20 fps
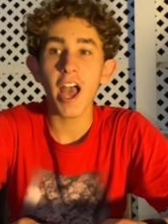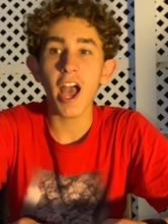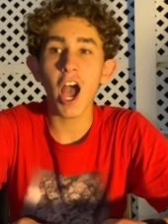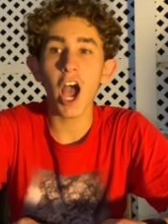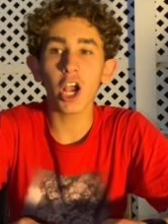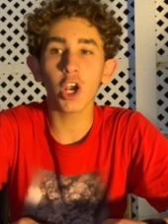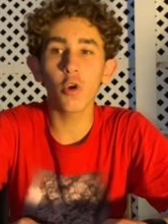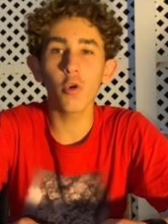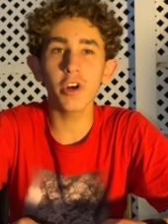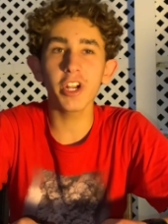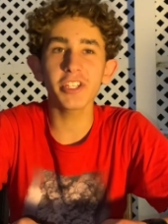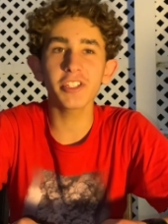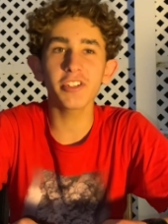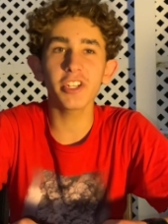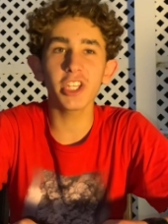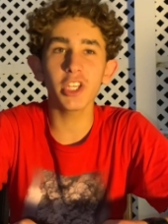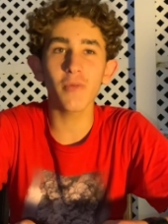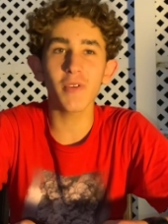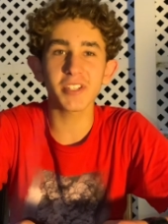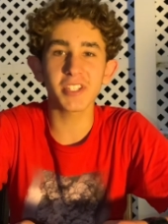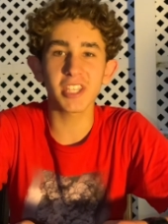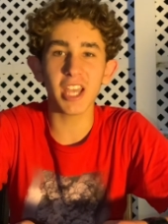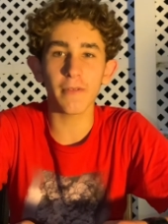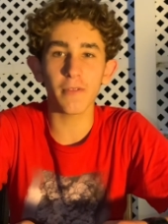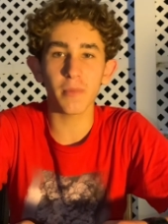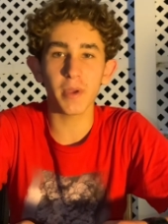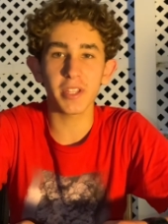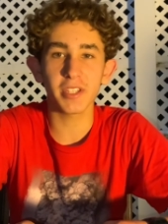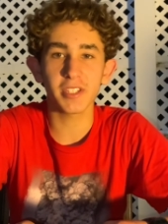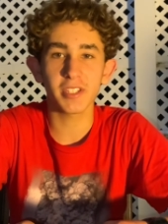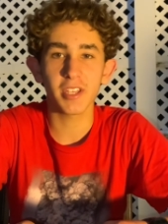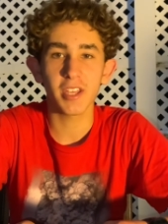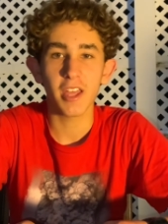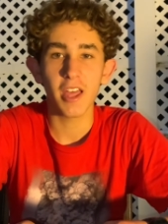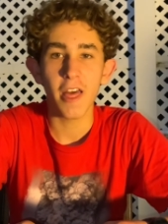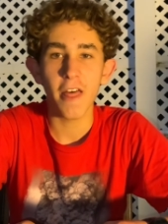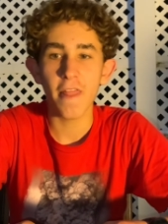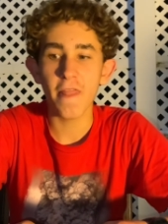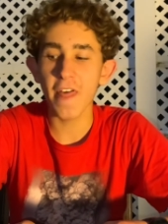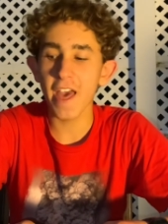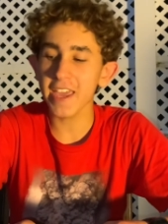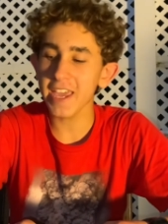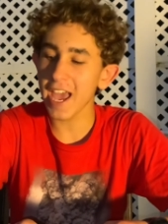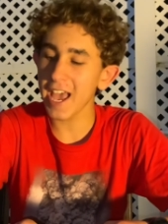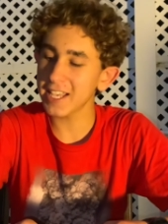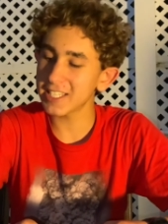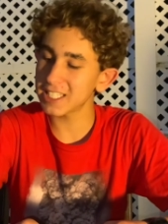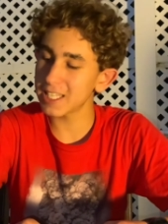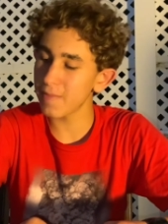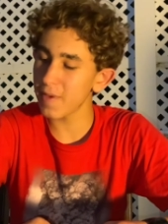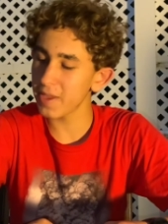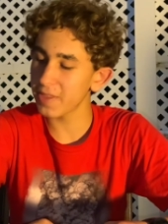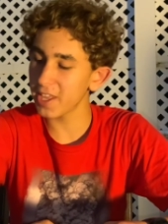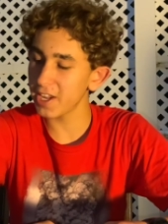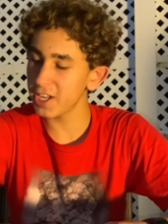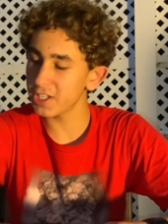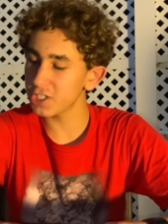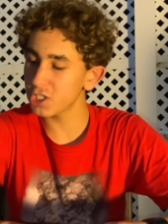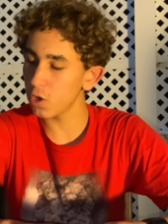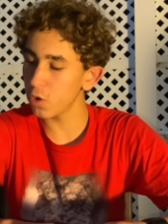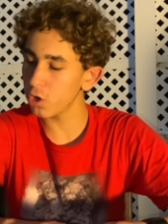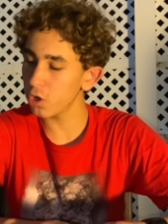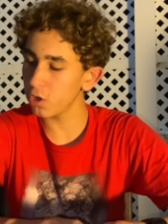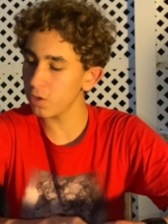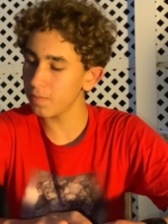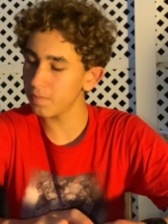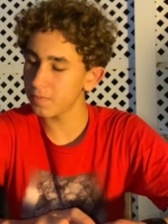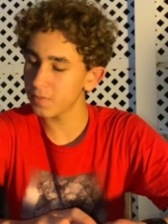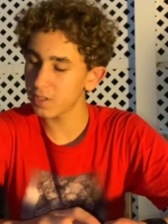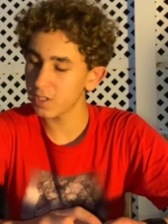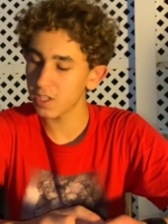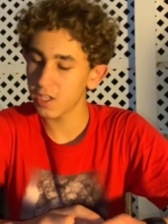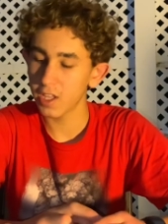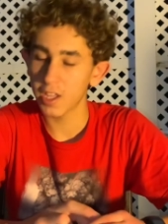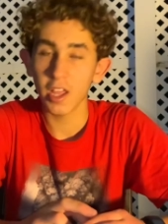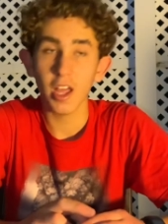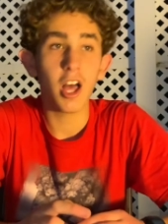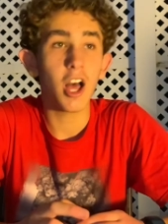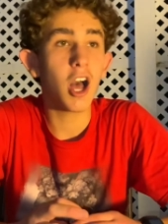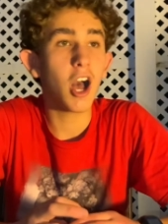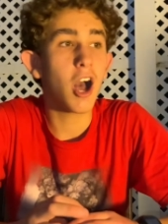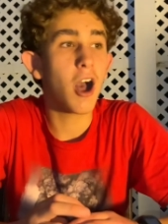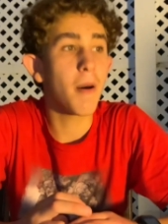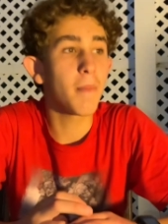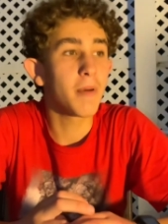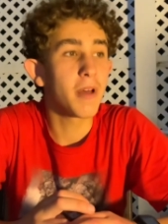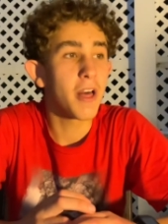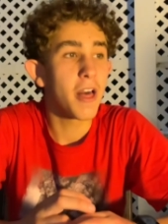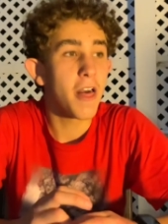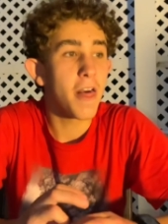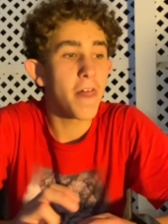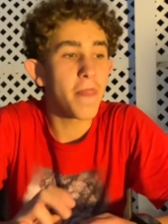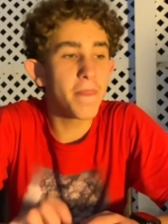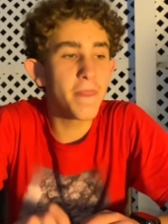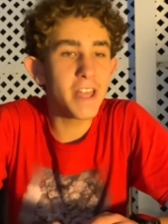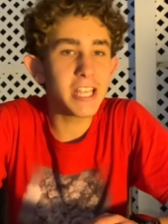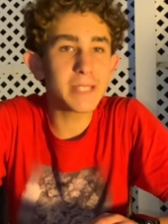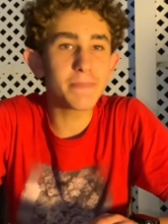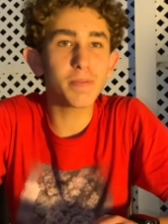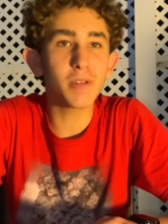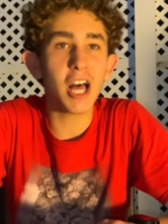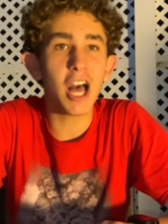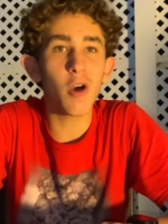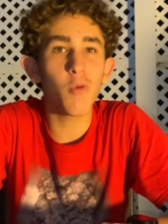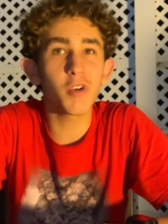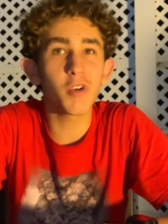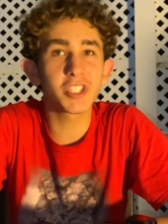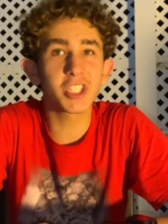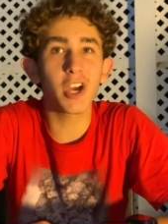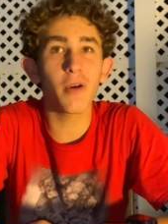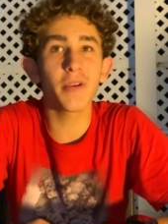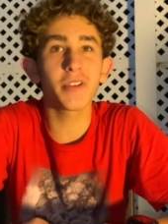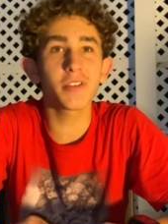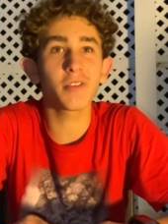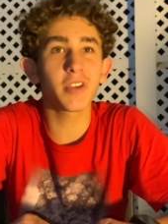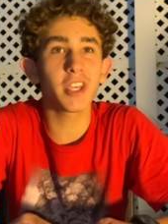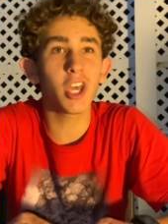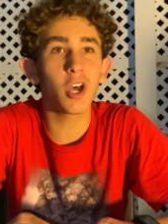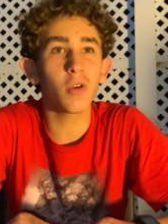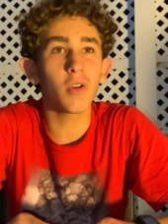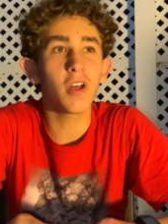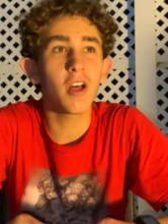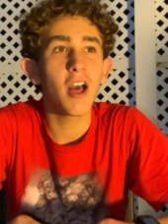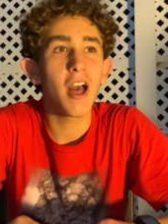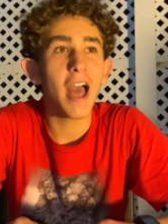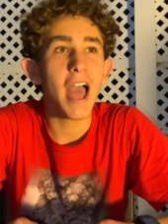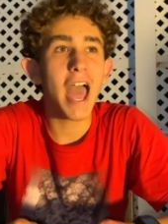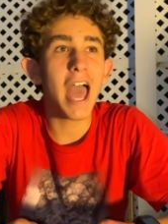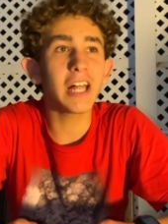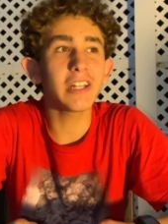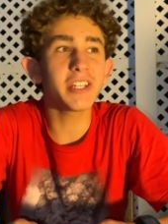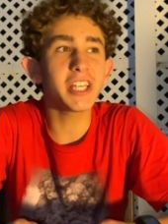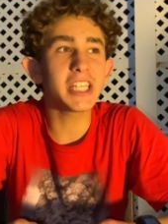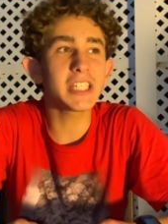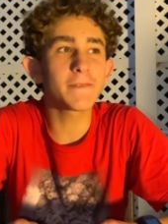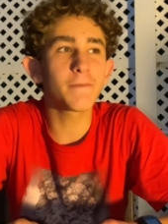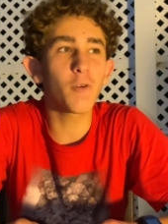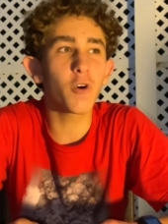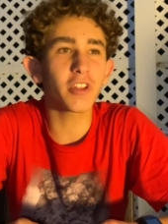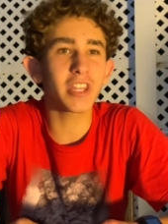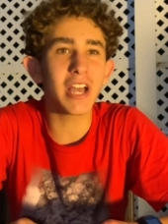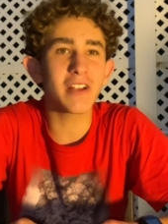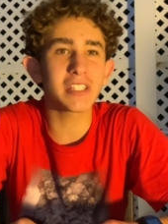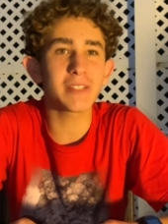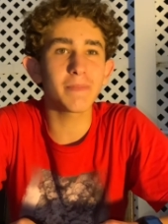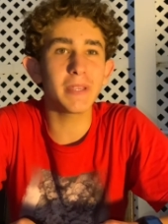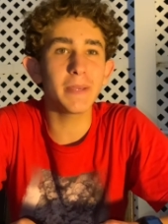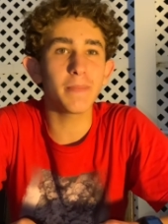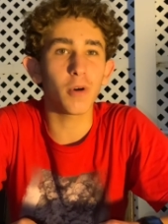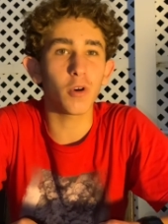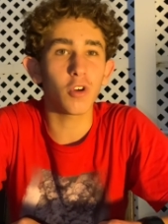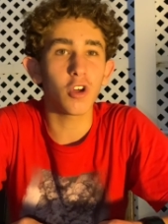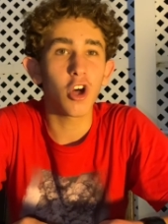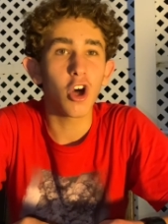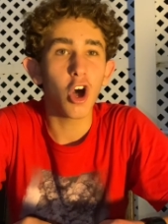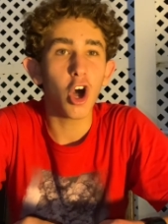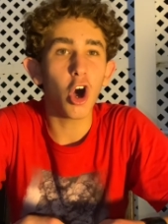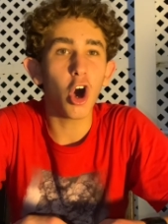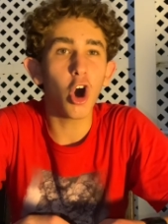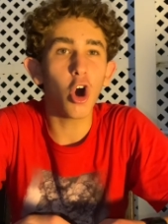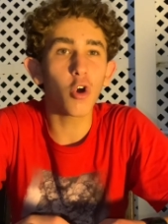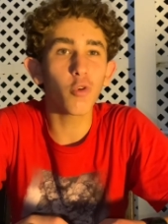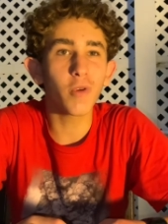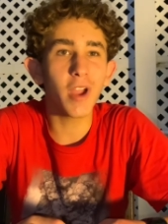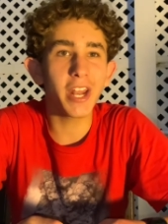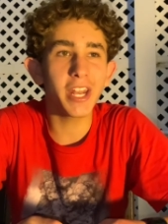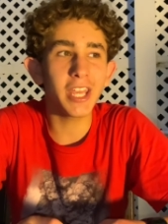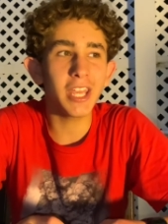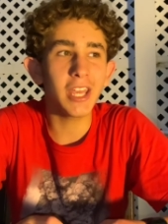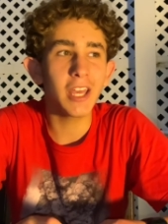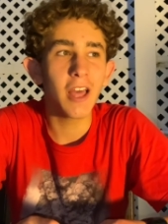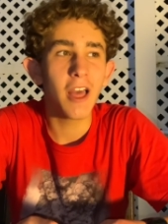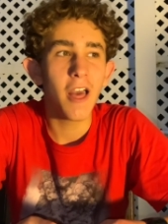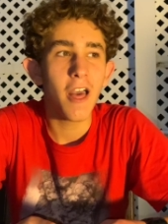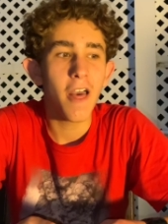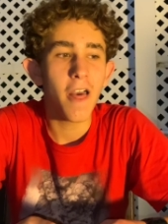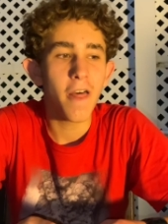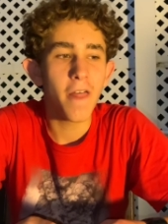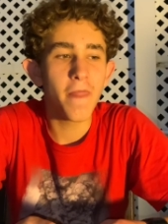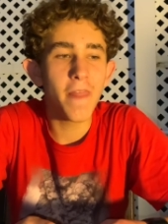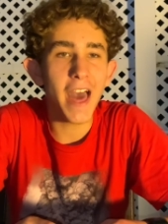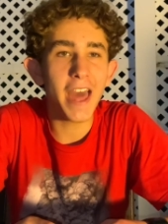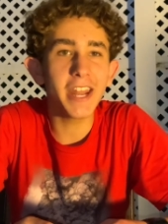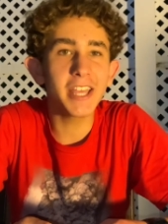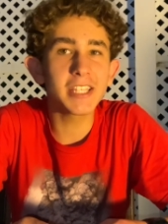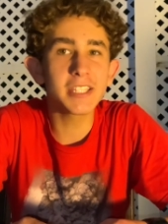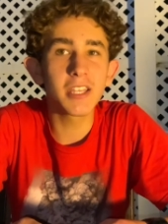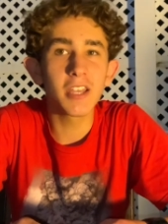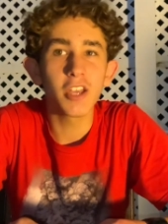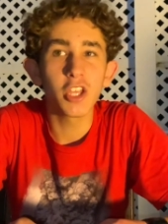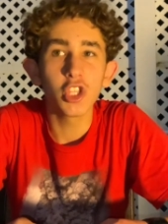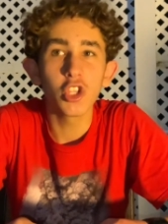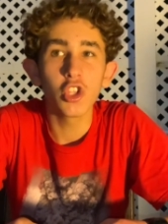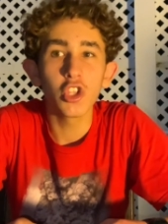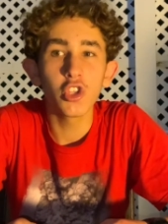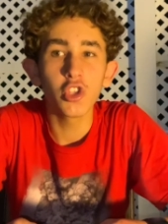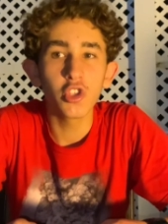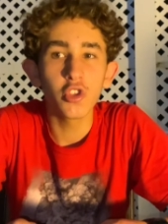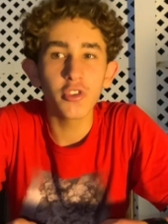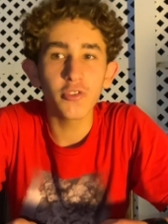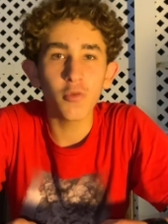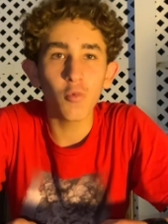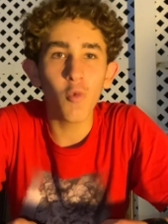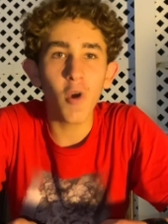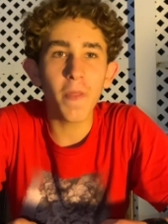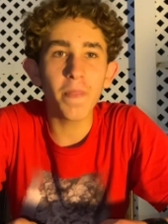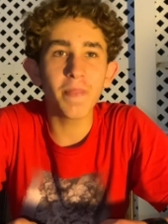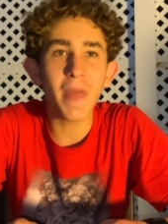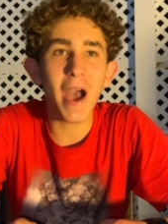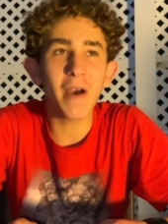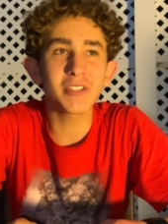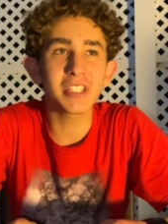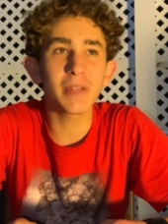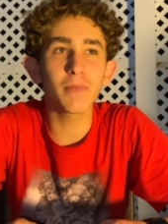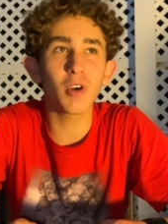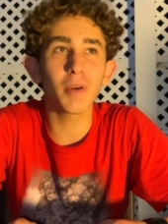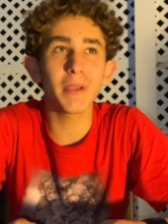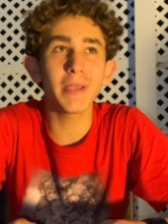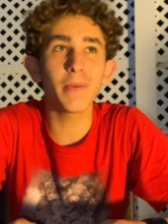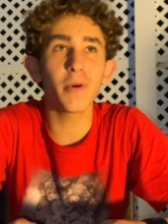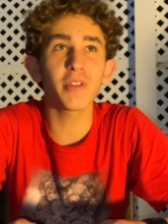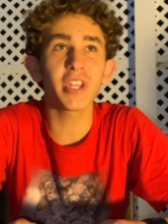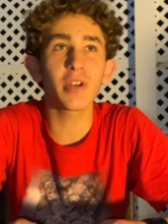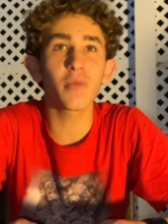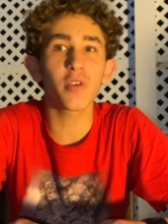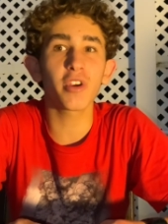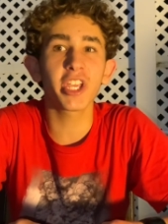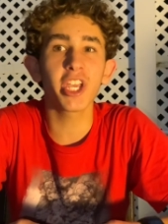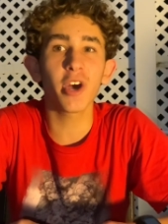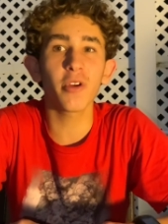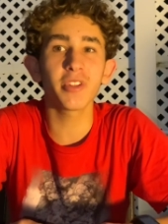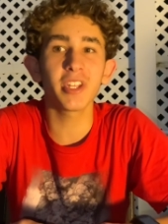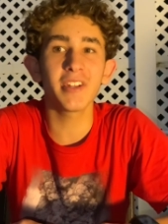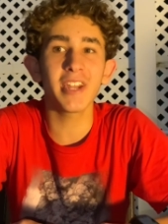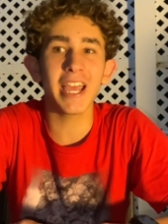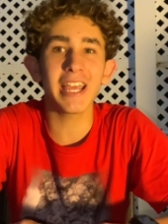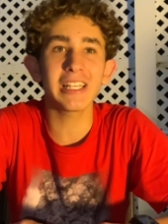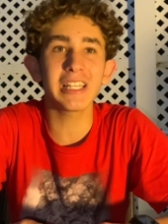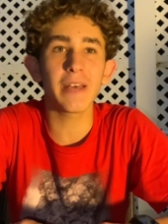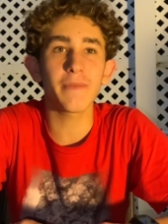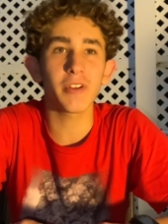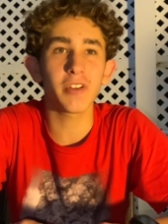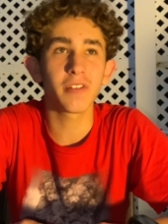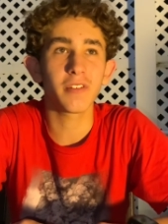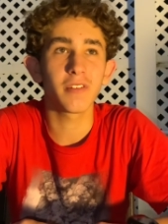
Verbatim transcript: According to the U.S. government, they estimate that in total, um, this plot was going to kill at least 4,000 people. Already, that is 1,000 more people than were killed in 9-11.